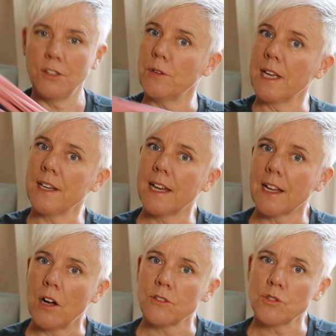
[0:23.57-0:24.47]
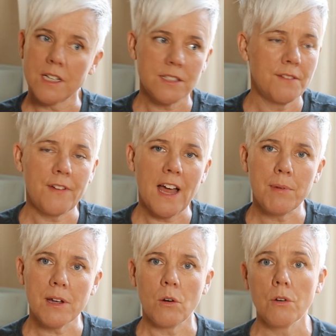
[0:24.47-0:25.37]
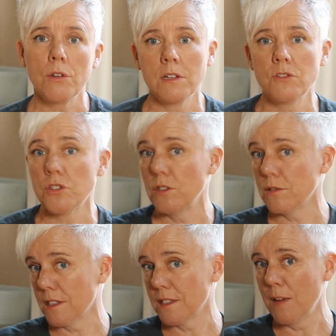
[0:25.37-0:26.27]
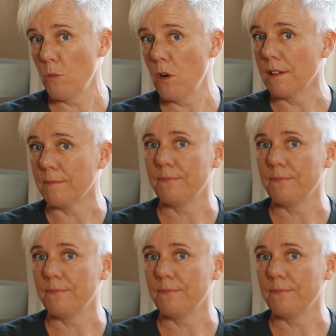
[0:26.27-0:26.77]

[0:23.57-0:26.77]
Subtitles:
you can get a contrasting fabric or you can just use the same one.